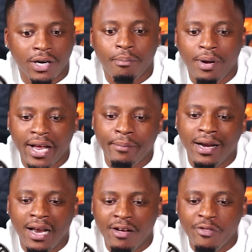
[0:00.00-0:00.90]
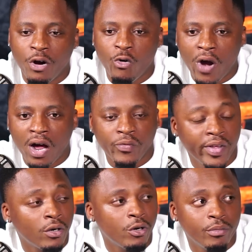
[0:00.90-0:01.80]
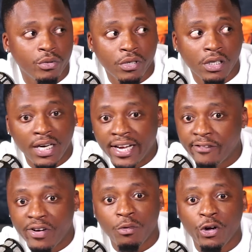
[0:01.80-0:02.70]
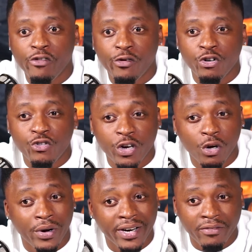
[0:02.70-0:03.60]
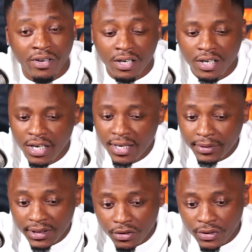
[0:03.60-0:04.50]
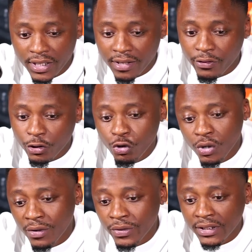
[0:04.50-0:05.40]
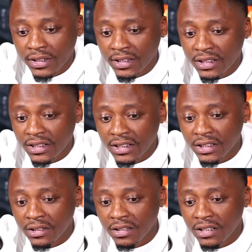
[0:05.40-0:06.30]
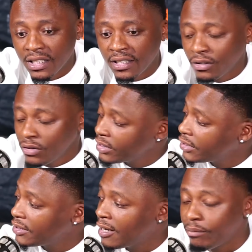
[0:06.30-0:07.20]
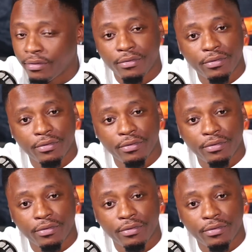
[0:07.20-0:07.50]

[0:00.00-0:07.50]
I'd plan my life around that computer. Like if I'm going for a drink or whatever, I'm saying, okay, I've got 2 hours here. This thing is rendering. Okay, sharp.